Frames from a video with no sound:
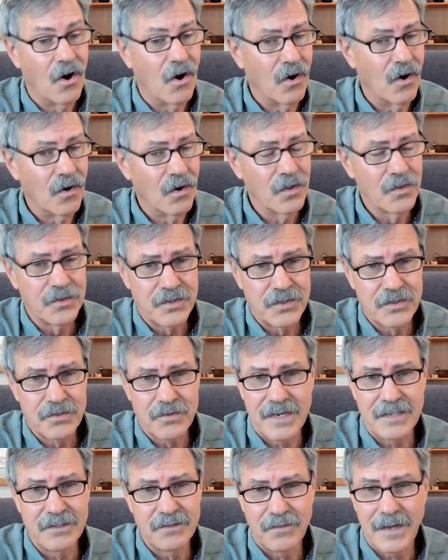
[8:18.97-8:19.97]
all the
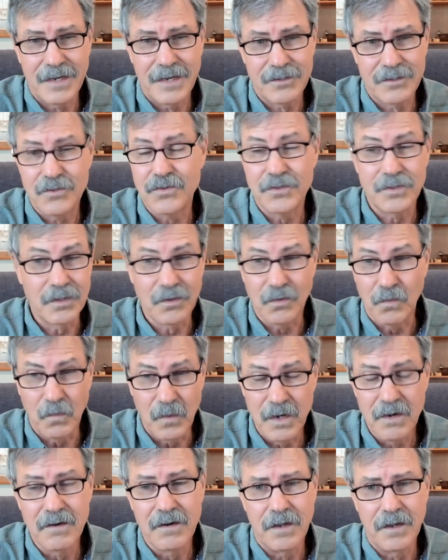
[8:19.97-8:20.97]
stress factors that
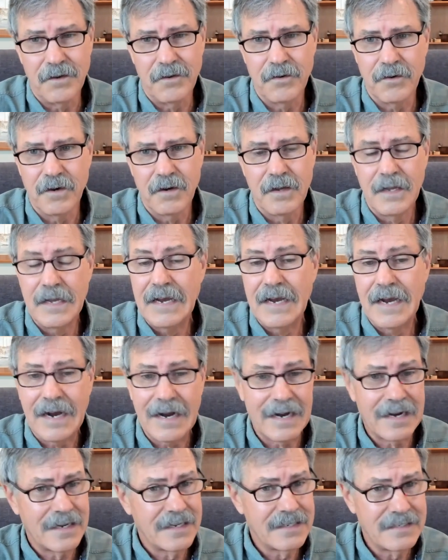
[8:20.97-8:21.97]
we're under
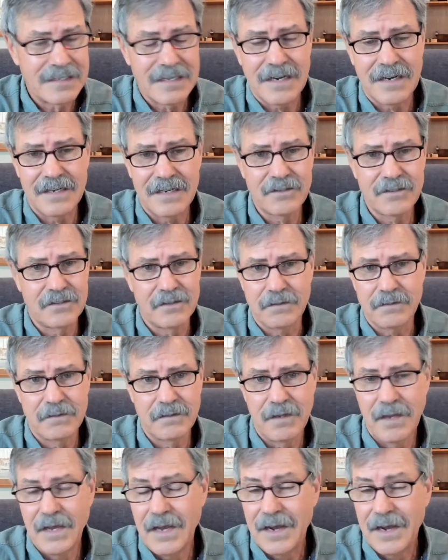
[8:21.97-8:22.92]
high toxins,